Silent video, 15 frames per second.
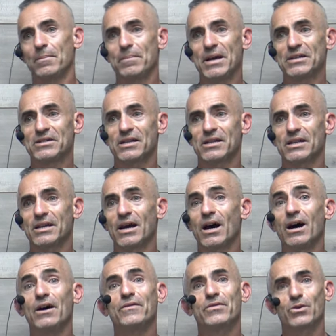basically
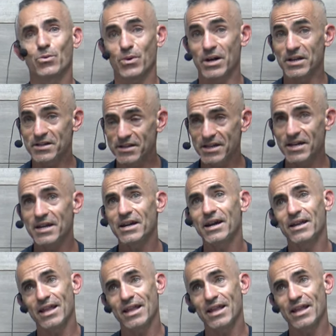of green tea.